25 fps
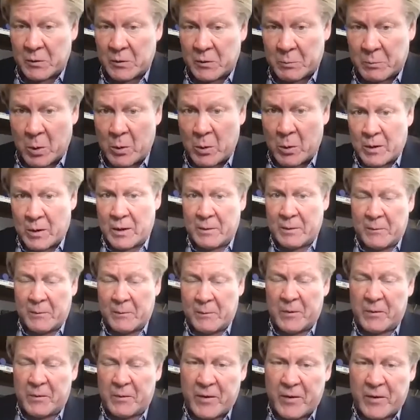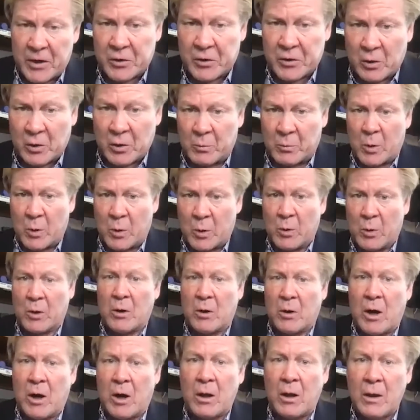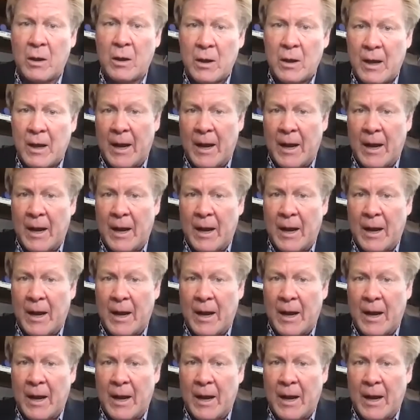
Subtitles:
professional protocol.